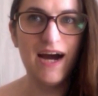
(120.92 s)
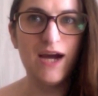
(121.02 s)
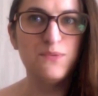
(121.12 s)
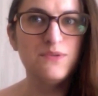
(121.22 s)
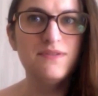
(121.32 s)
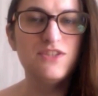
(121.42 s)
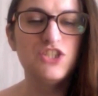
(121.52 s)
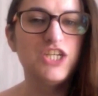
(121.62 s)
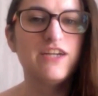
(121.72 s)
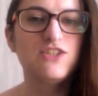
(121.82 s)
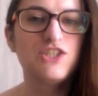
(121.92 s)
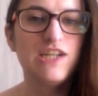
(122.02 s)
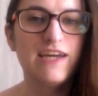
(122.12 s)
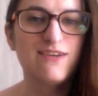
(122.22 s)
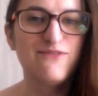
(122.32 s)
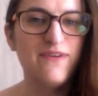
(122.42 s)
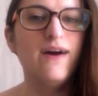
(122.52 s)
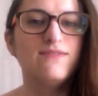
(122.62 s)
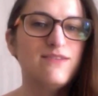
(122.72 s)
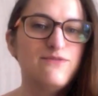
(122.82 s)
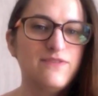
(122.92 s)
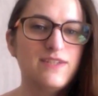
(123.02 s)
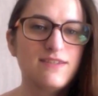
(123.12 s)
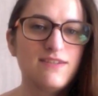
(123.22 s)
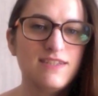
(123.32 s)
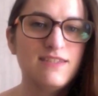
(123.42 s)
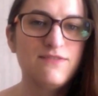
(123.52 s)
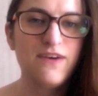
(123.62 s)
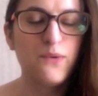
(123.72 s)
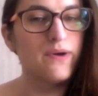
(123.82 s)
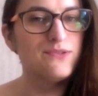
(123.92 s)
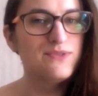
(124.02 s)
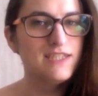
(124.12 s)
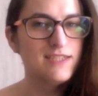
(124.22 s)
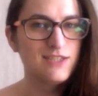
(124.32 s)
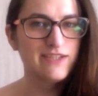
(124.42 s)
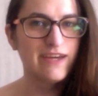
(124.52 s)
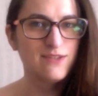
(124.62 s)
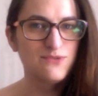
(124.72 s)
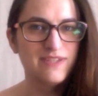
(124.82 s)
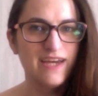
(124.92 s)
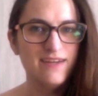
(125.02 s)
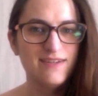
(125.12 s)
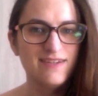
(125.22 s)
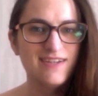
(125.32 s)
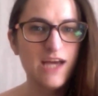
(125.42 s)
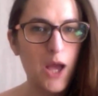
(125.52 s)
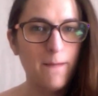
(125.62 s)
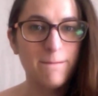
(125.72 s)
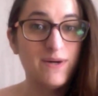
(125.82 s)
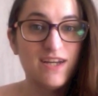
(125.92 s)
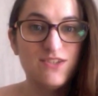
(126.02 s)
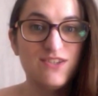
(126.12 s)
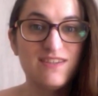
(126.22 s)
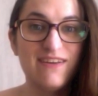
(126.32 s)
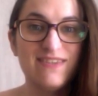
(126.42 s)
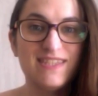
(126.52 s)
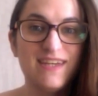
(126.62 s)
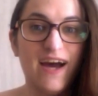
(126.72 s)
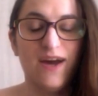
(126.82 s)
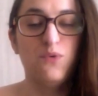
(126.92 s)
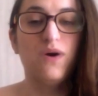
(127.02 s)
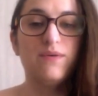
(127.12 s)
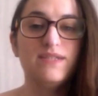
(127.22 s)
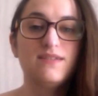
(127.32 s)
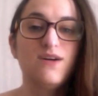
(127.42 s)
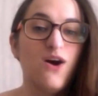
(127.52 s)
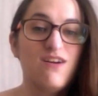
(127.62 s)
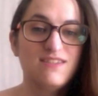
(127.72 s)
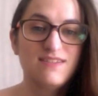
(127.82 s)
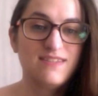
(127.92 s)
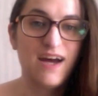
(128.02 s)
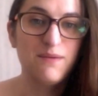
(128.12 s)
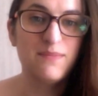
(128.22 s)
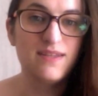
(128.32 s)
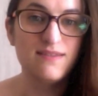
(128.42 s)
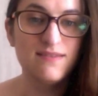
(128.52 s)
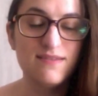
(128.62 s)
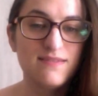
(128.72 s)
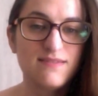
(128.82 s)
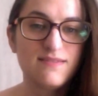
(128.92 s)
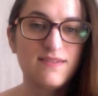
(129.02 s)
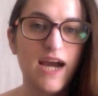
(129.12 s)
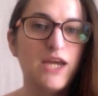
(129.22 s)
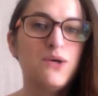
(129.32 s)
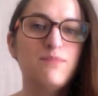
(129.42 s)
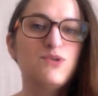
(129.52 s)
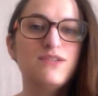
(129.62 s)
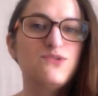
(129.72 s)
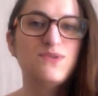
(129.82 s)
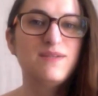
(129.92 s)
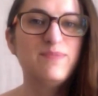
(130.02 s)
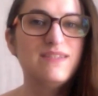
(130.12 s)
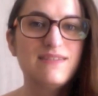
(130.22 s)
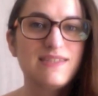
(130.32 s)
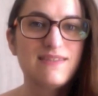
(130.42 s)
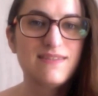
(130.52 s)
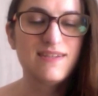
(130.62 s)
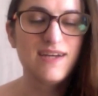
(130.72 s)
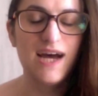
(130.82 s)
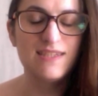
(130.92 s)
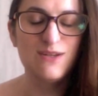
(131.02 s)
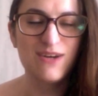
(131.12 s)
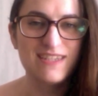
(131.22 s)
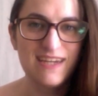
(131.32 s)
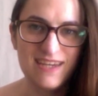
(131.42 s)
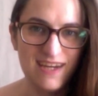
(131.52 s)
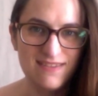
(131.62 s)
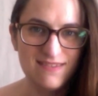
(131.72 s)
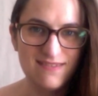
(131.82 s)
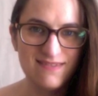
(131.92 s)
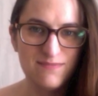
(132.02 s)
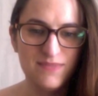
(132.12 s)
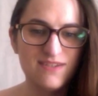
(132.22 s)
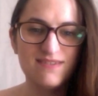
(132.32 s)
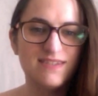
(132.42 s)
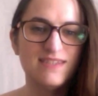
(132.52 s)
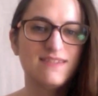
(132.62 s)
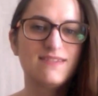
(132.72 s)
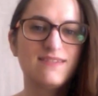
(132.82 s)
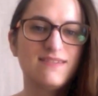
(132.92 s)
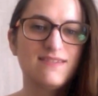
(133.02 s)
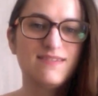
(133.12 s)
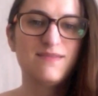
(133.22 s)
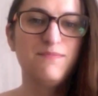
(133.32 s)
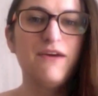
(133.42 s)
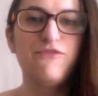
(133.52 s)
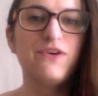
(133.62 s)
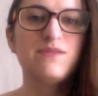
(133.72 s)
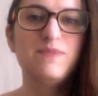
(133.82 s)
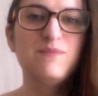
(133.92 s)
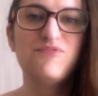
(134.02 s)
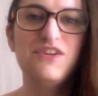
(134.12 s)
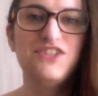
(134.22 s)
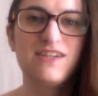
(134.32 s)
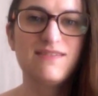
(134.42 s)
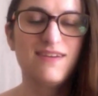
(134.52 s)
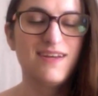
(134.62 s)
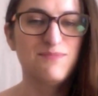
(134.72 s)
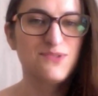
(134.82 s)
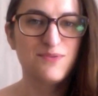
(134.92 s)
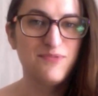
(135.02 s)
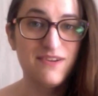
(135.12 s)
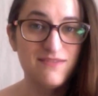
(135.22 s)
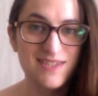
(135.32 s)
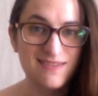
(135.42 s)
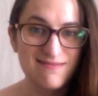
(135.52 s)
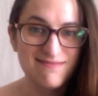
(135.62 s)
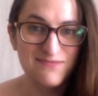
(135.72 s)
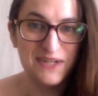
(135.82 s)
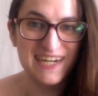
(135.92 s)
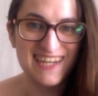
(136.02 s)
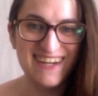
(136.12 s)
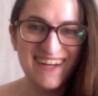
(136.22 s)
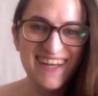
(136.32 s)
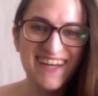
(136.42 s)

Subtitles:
I would change like 1,000 things on it if I were to knit it again today. But I just love it. I wear it all the time and I know I'm going to keep it as long as I can. Because it's my first big project and I'm so proud of it, really.